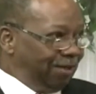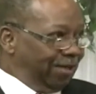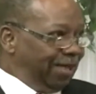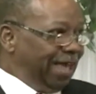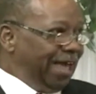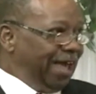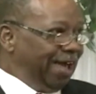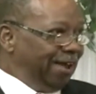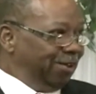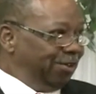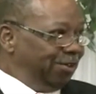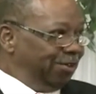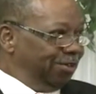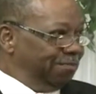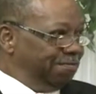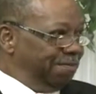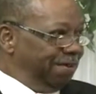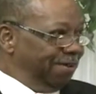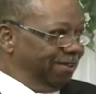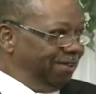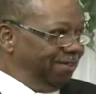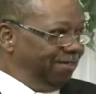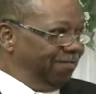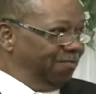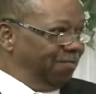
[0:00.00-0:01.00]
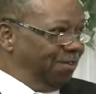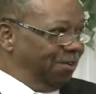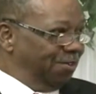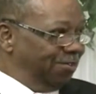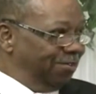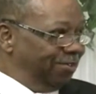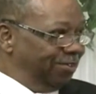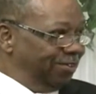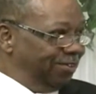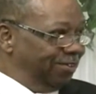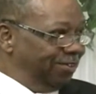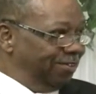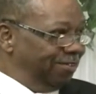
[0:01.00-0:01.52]
how do you expect the
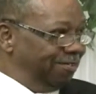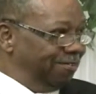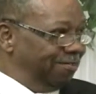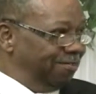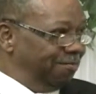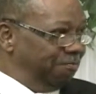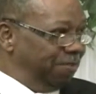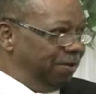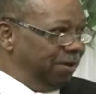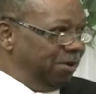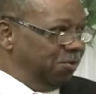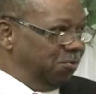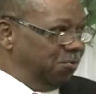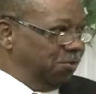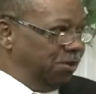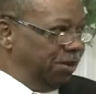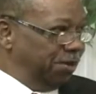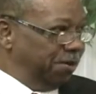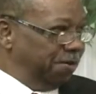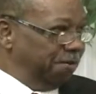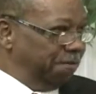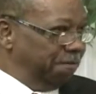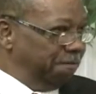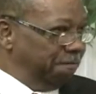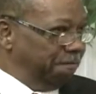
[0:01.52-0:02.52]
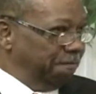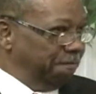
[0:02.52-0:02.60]
voters to pick a winner?